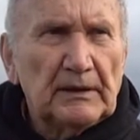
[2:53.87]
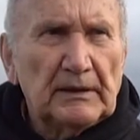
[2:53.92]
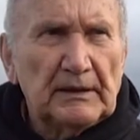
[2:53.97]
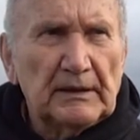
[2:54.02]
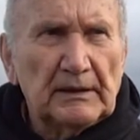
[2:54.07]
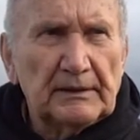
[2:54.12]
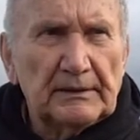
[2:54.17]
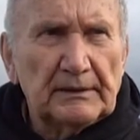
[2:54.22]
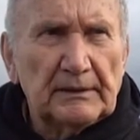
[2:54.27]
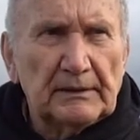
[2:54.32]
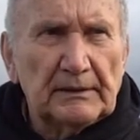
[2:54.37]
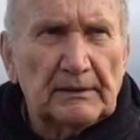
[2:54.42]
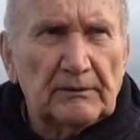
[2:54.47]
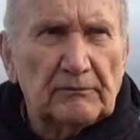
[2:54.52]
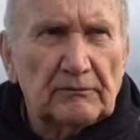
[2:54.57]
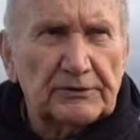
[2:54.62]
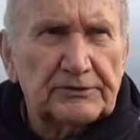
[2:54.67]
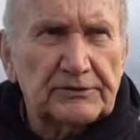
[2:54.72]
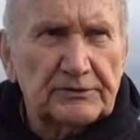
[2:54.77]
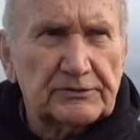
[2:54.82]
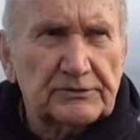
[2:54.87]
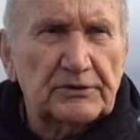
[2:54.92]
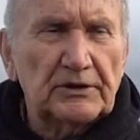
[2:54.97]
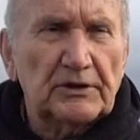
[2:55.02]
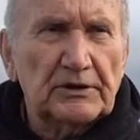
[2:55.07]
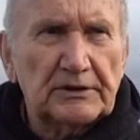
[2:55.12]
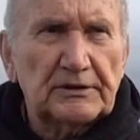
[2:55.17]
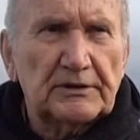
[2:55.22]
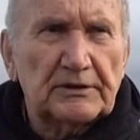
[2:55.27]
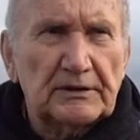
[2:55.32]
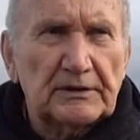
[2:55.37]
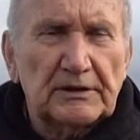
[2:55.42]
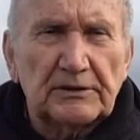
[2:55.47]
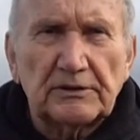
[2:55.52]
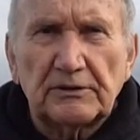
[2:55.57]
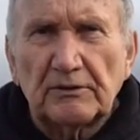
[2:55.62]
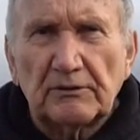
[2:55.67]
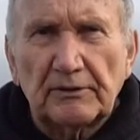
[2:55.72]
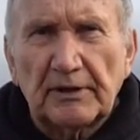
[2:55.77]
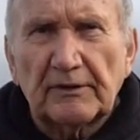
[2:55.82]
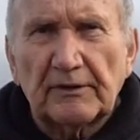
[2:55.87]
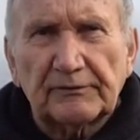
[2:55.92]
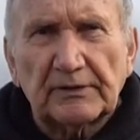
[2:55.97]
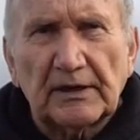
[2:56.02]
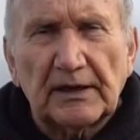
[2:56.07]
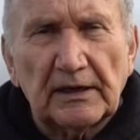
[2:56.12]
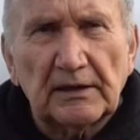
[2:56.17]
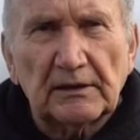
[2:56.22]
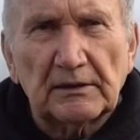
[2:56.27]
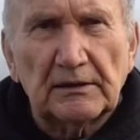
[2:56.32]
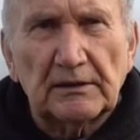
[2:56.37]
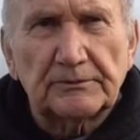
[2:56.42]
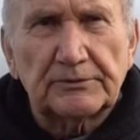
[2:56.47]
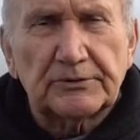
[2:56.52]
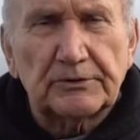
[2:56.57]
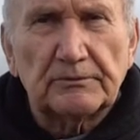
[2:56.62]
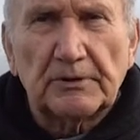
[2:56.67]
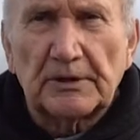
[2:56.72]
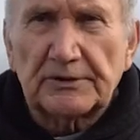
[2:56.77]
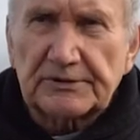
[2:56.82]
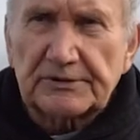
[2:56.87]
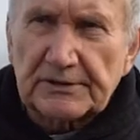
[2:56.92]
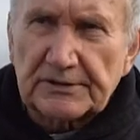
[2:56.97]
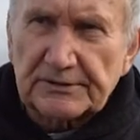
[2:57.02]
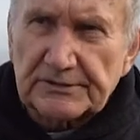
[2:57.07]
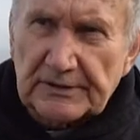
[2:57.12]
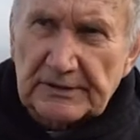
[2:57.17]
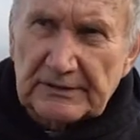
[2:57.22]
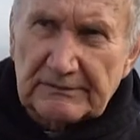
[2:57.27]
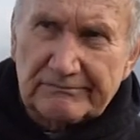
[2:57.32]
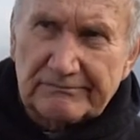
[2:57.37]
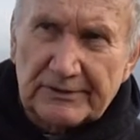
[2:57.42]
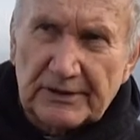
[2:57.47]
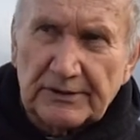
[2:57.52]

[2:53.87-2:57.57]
And uh, which is good that you don't have to handle them too much because they,